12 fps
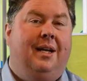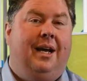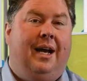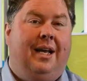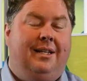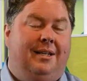
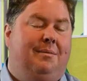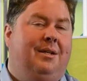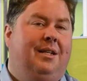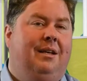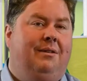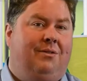
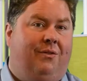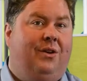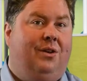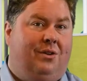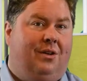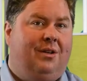indemnity for
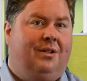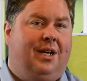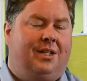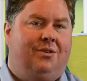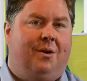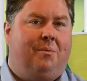you to
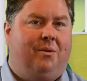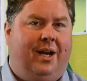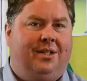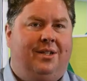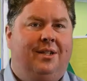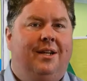conduct your
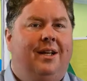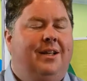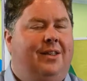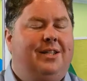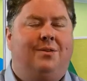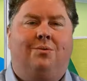operation.
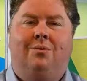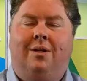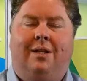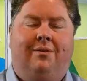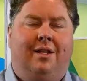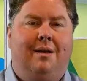These are
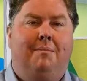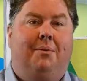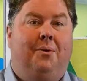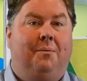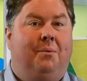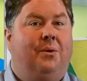really, really
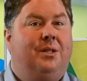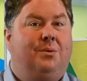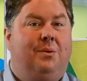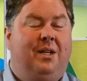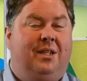important points when